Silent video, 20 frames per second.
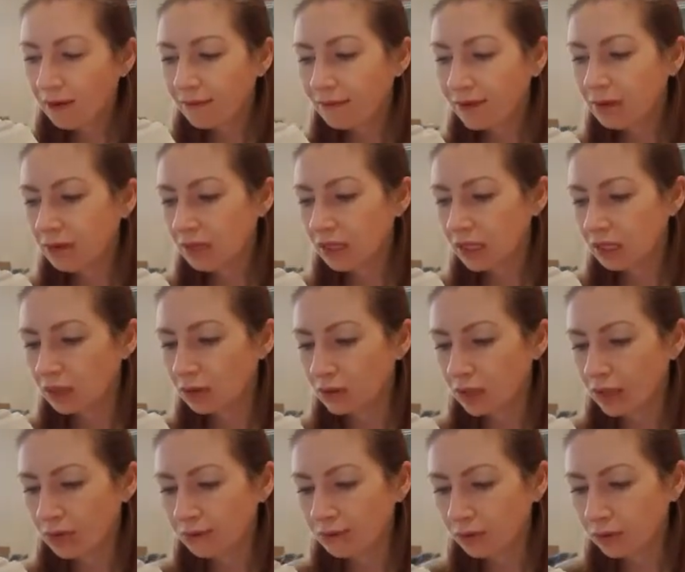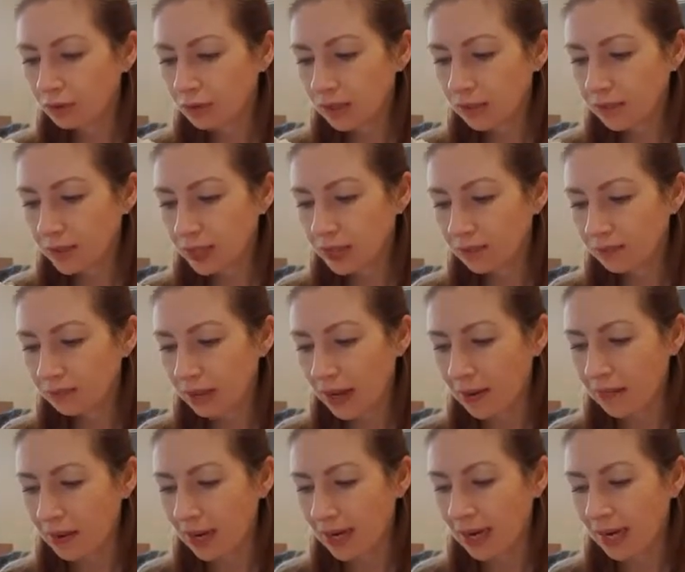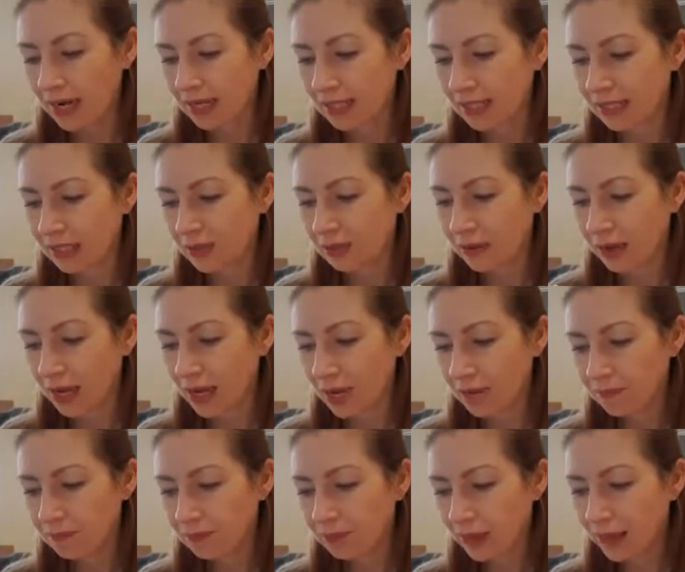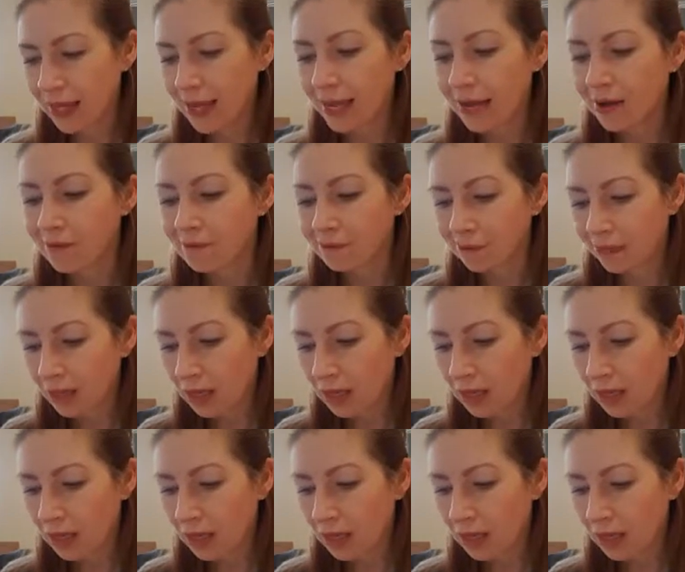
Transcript: Phil slowly unfolds the piece of paper and hands it to me. Here.